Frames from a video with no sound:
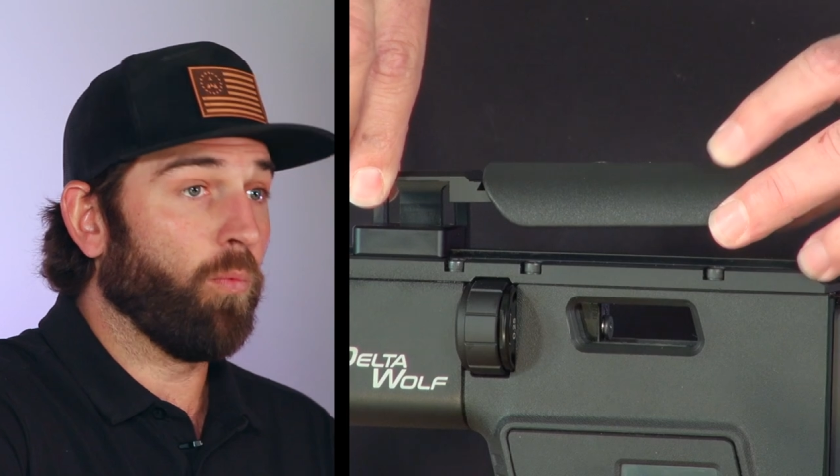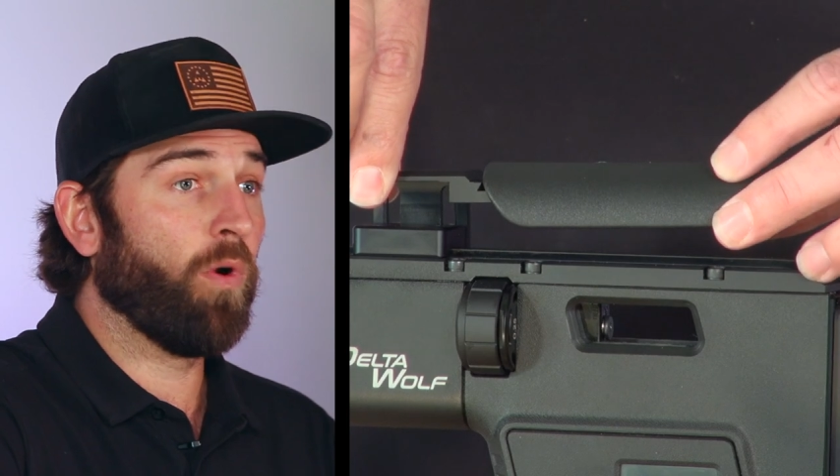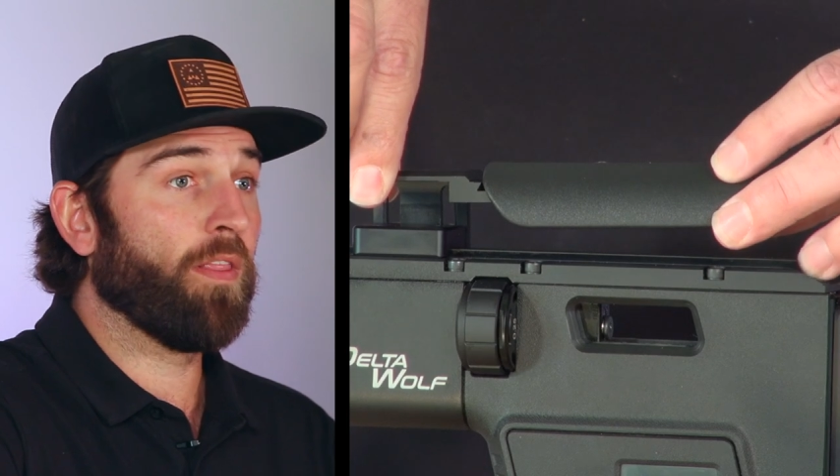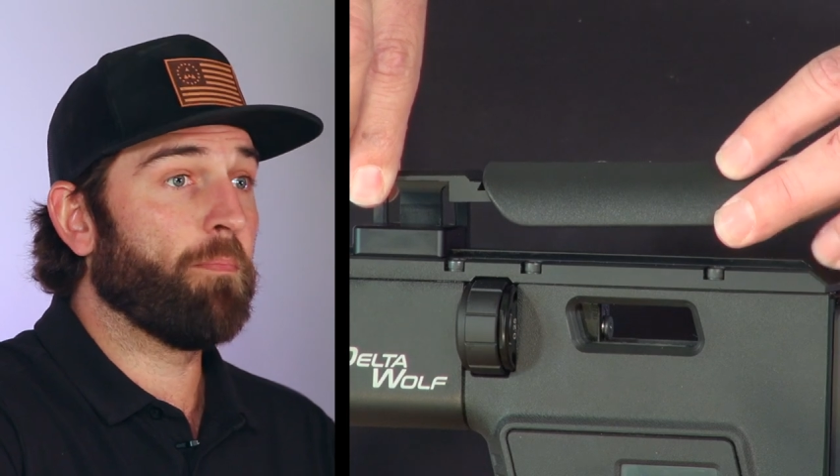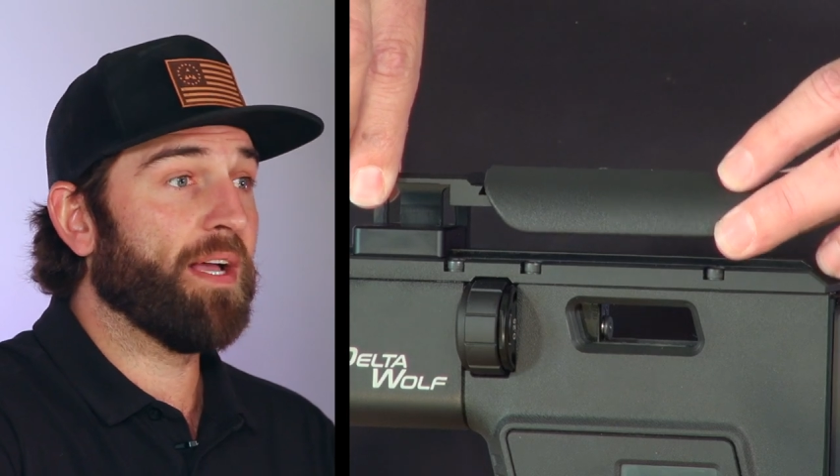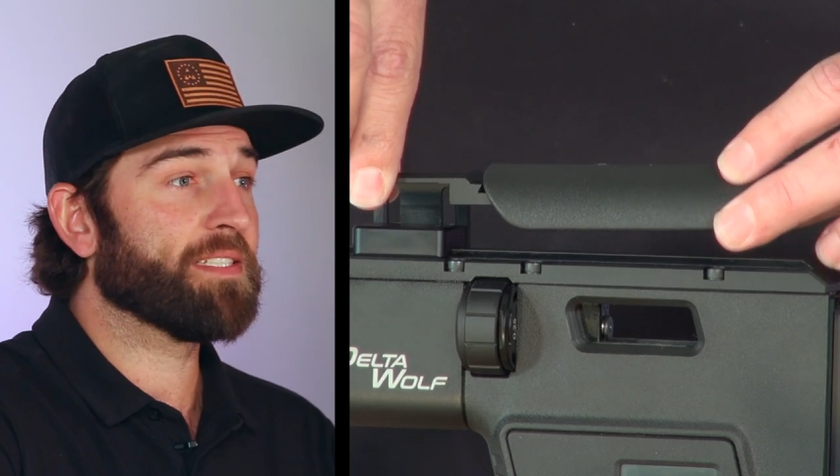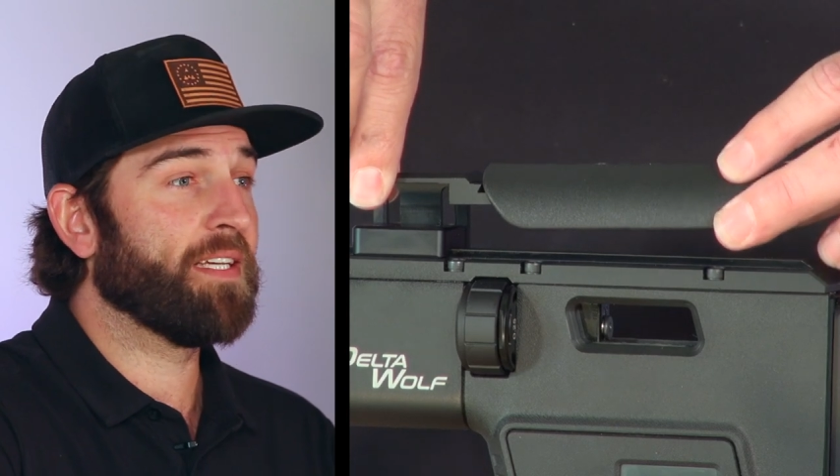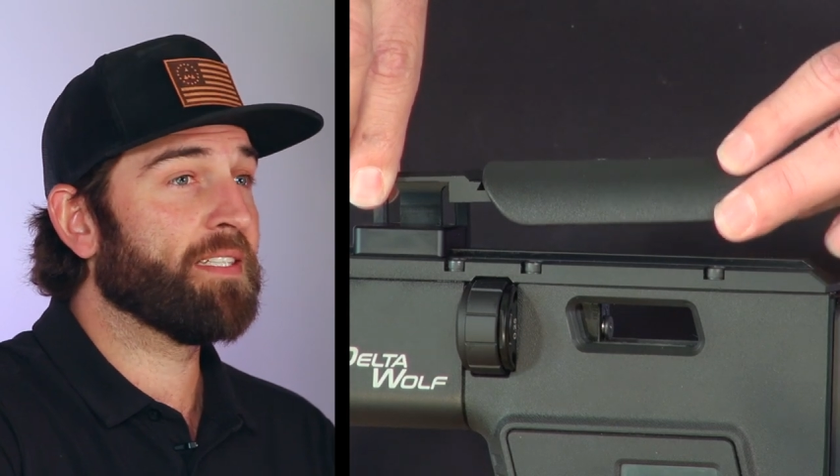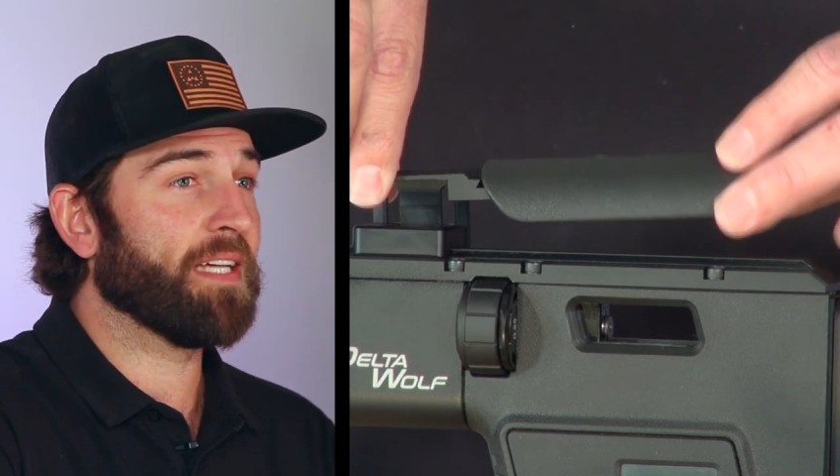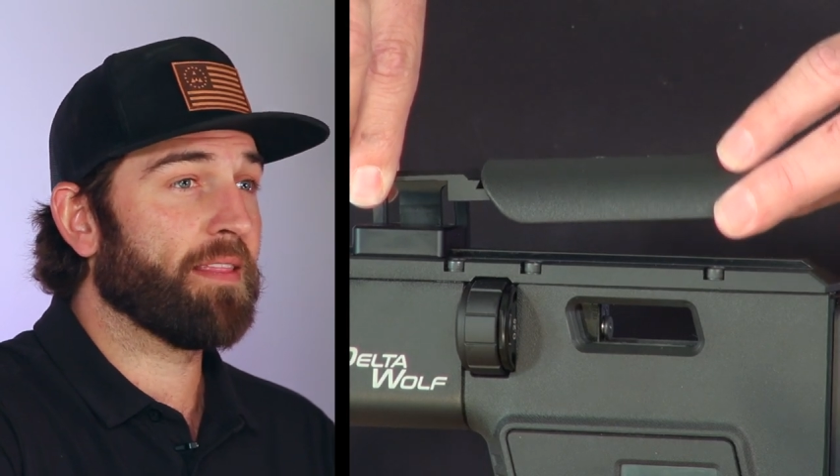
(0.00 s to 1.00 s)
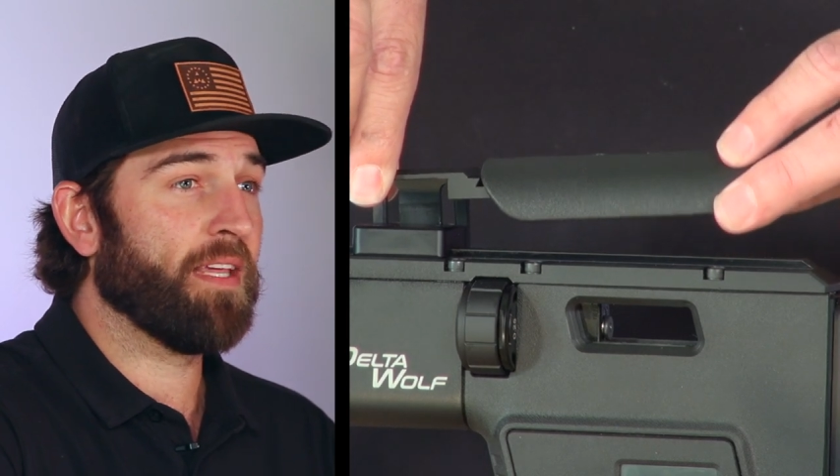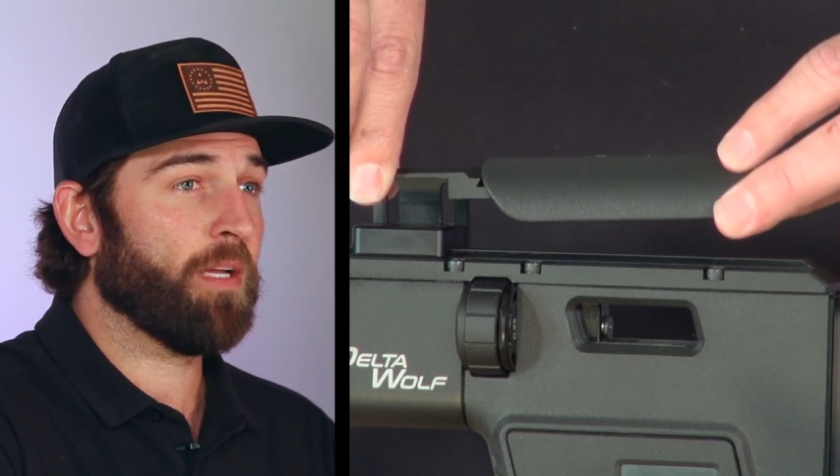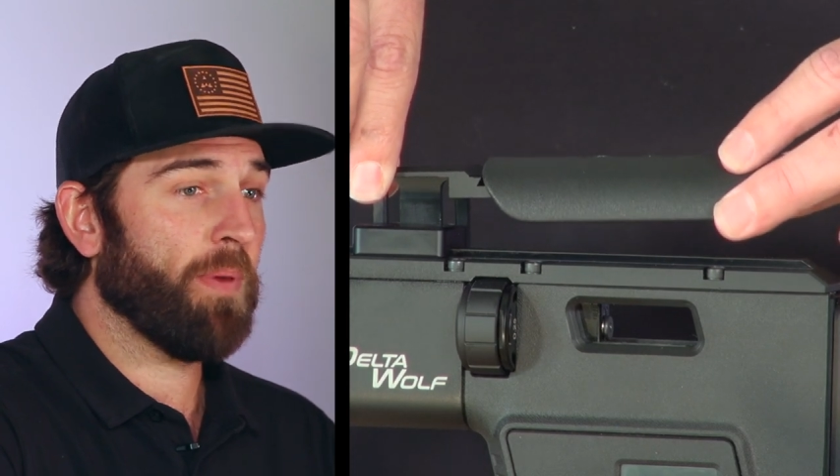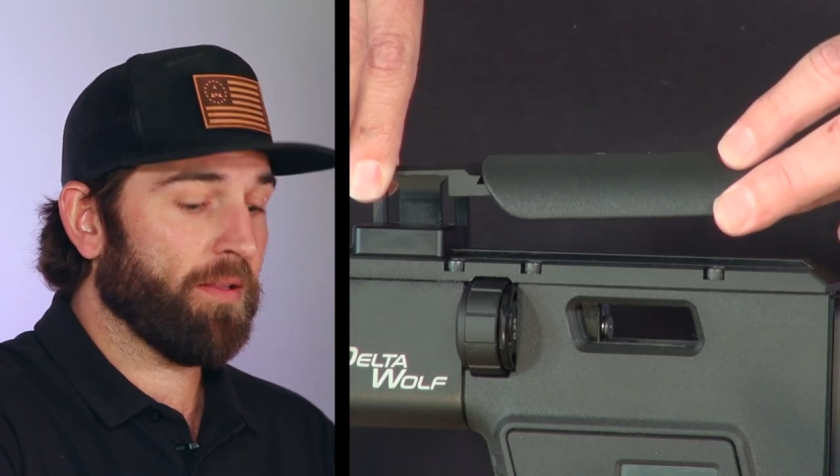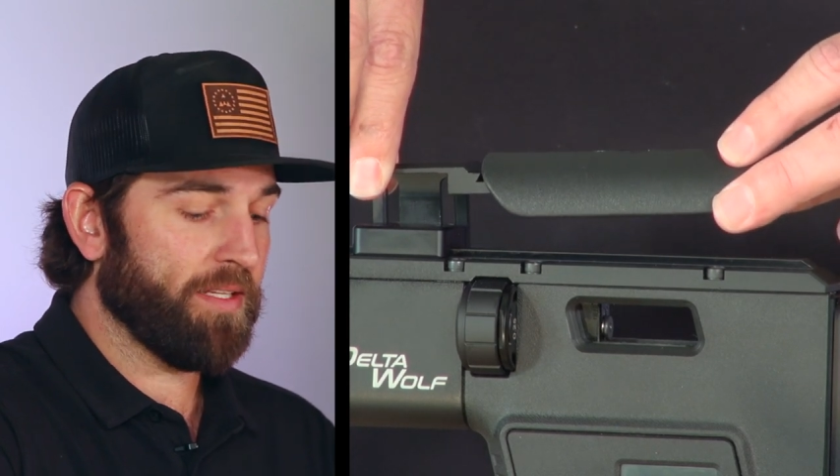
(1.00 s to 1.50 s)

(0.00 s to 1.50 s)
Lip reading: one of the best things I think about